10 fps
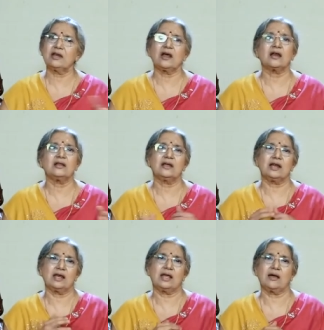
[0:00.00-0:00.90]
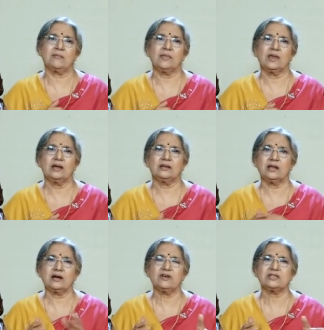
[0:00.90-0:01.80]
in another area.
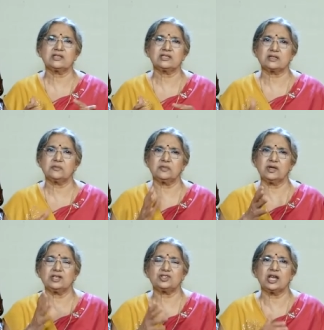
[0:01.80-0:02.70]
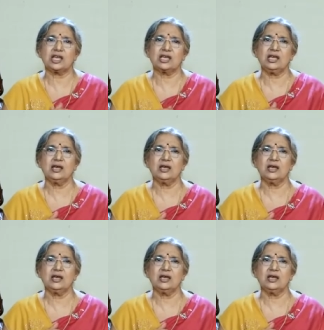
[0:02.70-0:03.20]
Nervous system is shaky,